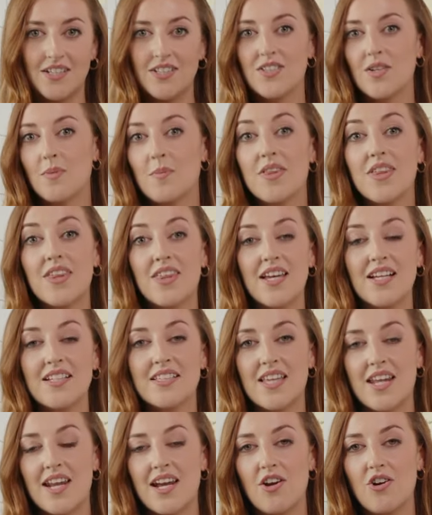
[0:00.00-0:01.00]
Some of the things
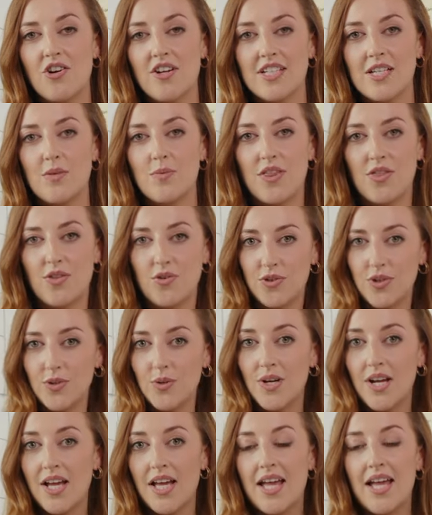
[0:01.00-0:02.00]
that I already went
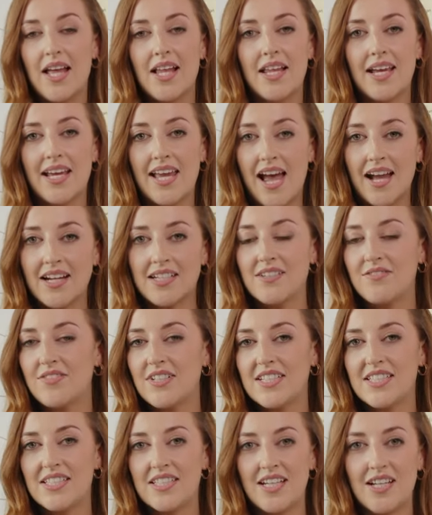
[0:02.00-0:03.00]
through, like active
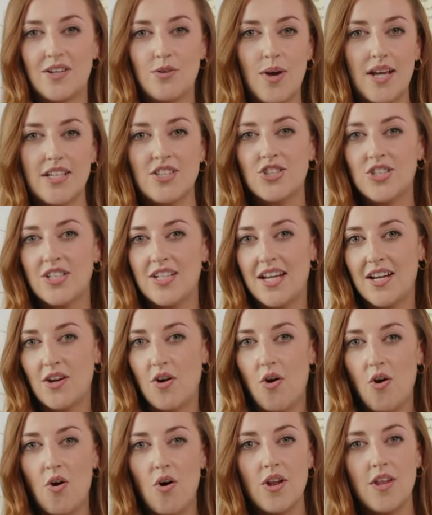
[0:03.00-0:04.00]
listening, questioning,
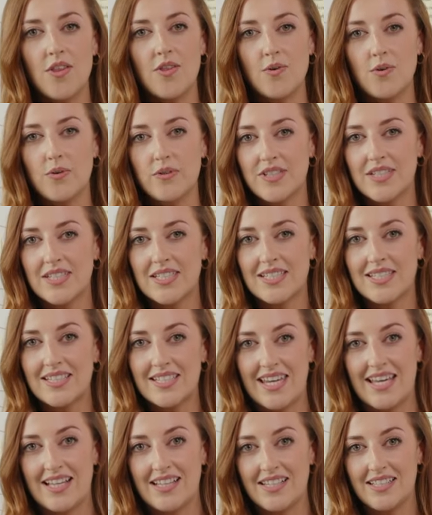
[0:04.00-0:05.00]
all of those
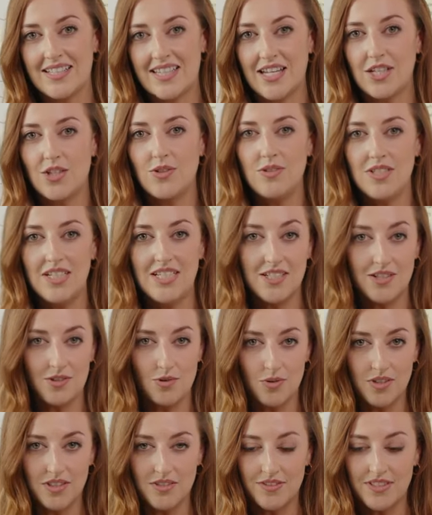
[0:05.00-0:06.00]
skills that you need to
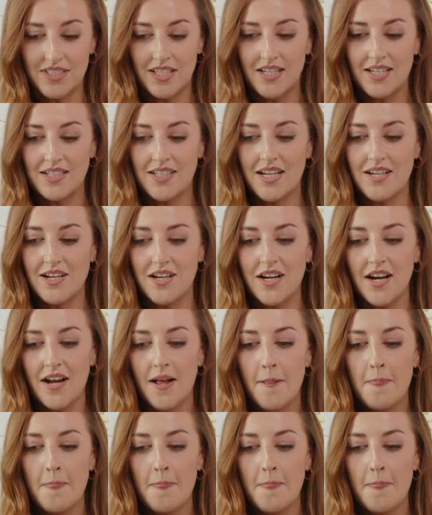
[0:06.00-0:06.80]
know as a facilitator.